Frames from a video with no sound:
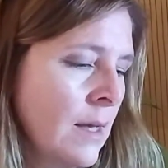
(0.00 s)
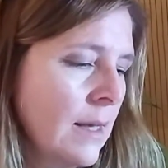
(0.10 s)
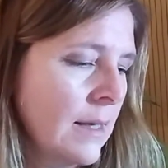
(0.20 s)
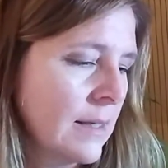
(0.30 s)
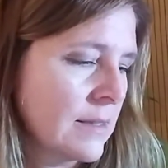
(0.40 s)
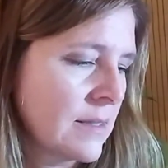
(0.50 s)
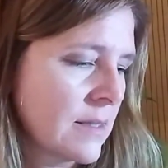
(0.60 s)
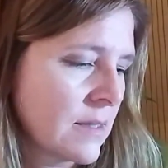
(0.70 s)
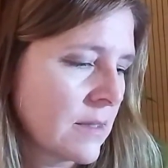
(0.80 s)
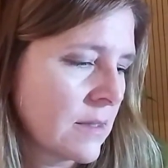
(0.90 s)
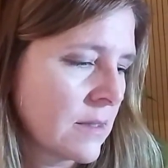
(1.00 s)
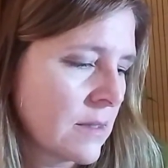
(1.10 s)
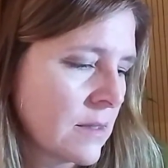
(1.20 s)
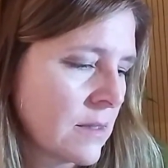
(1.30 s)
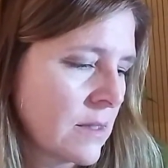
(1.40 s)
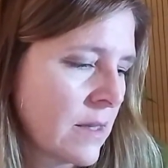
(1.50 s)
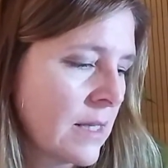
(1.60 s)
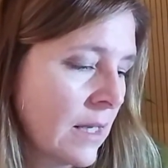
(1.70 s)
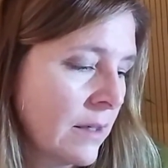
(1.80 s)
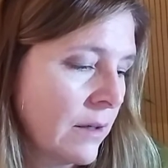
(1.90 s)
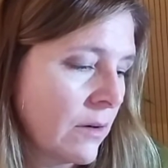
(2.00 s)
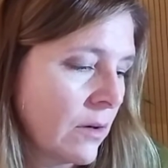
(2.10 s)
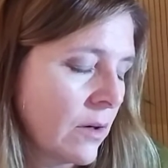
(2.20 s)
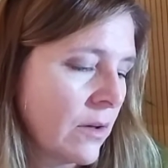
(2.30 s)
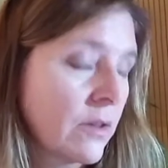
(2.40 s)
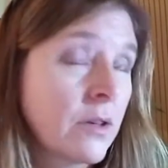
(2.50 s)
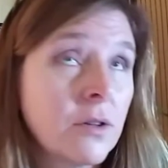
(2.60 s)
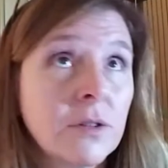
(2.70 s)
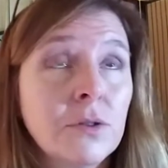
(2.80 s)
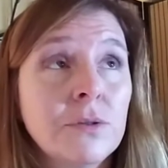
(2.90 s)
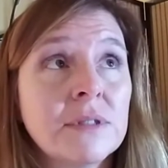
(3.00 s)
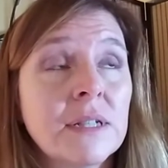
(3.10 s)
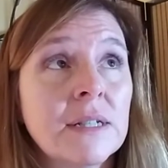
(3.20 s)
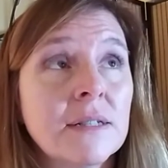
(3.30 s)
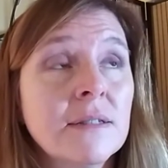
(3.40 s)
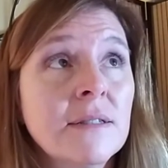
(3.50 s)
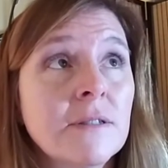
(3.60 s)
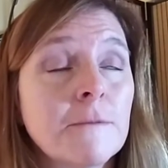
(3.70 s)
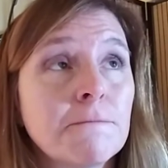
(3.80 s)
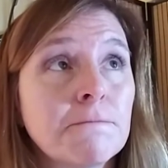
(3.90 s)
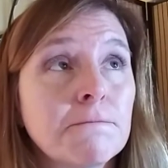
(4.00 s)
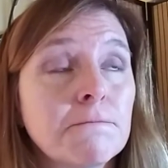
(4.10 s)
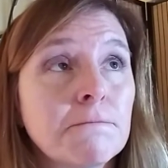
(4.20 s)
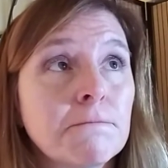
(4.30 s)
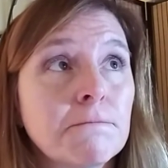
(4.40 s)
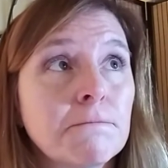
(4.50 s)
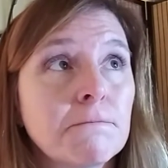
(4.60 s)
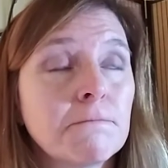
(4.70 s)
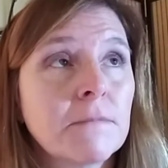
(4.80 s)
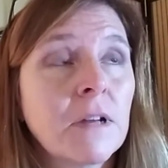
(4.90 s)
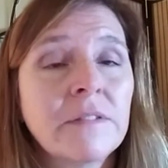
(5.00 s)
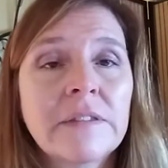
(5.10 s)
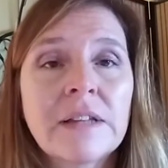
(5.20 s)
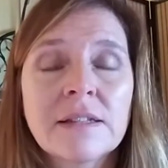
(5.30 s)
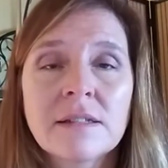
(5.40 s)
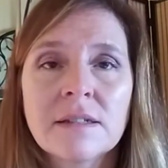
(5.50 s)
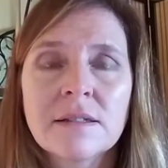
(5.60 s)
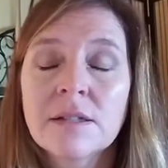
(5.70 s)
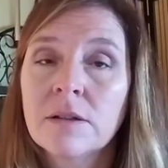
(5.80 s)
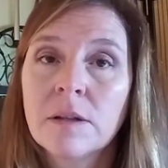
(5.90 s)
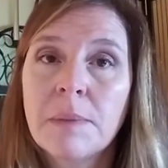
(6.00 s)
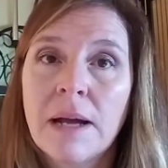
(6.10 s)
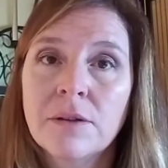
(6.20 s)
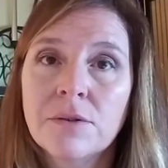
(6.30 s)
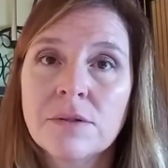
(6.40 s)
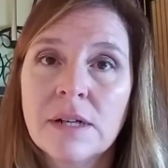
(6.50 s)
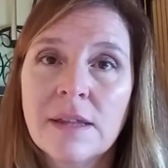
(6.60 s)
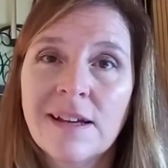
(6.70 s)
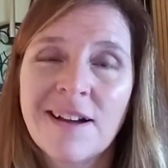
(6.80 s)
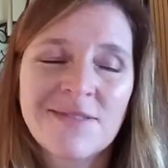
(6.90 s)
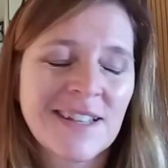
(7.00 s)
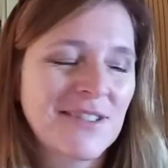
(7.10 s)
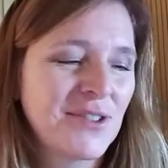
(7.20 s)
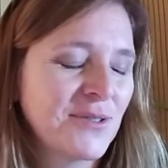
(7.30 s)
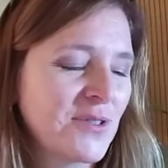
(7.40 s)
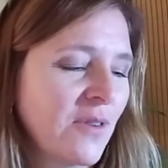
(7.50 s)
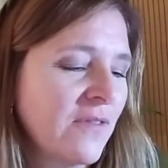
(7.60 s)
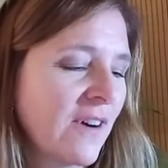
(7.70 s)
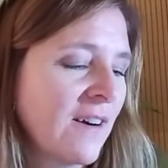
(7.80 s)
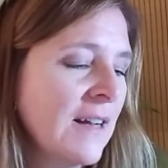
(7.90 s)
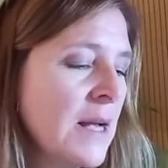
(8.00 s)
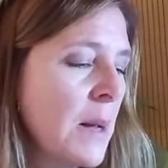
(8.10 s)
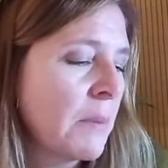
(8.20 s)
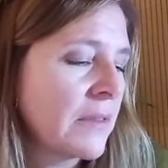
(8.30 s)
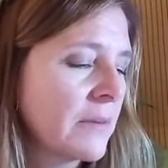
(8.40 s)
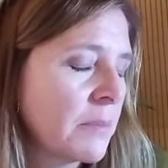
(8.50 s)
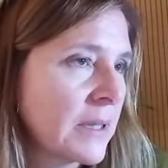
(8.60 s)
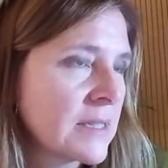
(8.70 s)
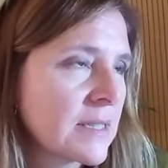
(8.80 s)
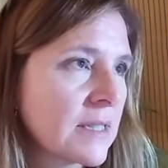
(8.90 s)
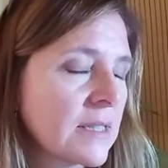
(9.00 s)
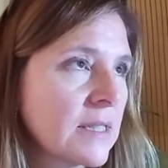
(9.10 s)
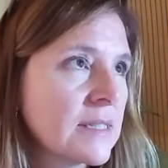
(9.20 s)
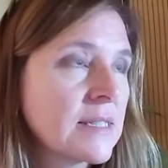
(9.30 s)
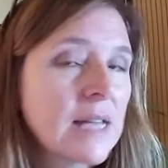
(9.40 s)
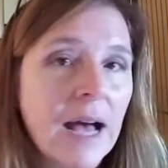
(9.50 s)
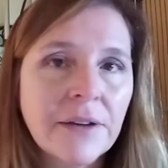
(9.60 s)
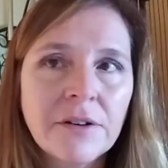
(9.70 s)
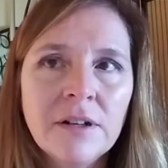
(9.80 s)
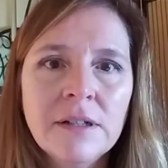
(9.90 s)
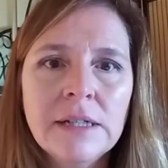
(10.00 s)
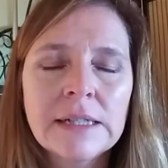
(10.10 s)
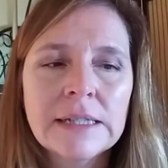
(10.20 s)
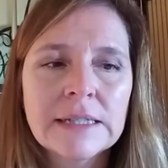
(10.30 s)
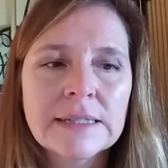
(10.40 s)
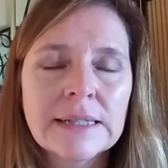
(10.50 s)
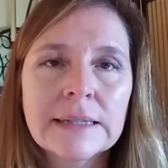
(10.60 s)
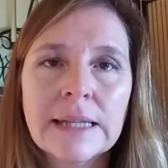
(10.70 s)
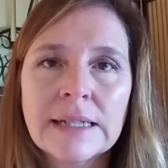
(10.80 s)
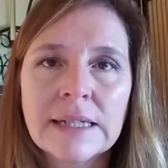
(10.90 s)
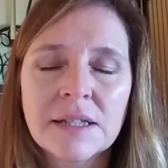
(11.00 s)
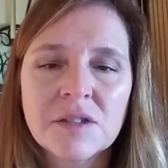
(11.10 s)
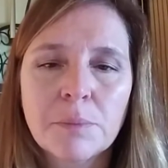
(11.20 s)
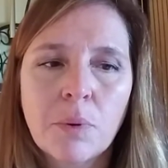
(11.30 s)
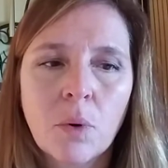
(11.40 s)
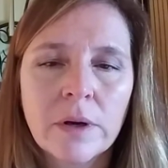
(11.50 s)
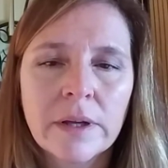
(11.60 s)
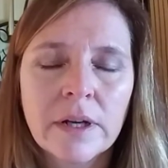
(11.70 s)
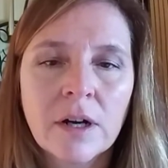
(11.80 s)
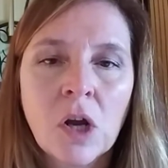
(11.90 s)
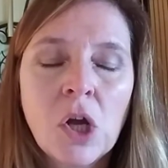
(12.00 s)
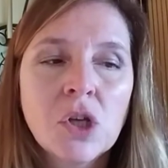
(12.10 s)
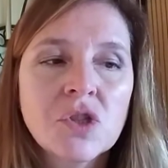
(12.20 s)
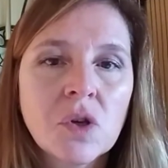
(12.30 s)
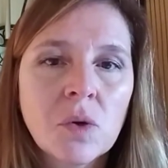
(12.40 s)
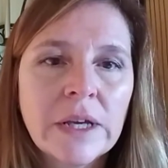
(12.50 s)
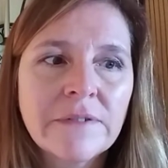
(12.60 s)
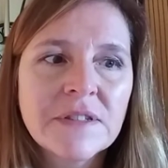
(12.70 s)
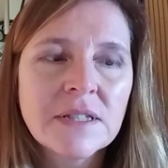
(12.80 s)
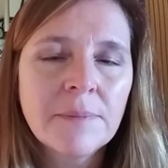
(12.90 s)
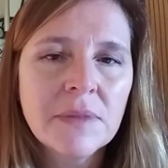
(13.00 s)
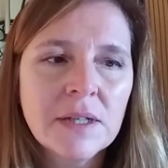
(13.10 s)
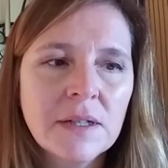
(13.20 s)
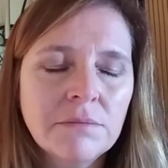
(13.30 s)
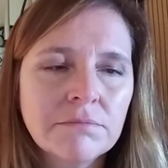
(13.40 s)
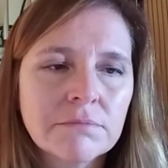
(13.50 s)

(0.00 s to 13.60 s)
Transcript: And then the good news is, not that that's necessarily bad news, anything I've said to you so far, but, but Saturn is lending support here. So if something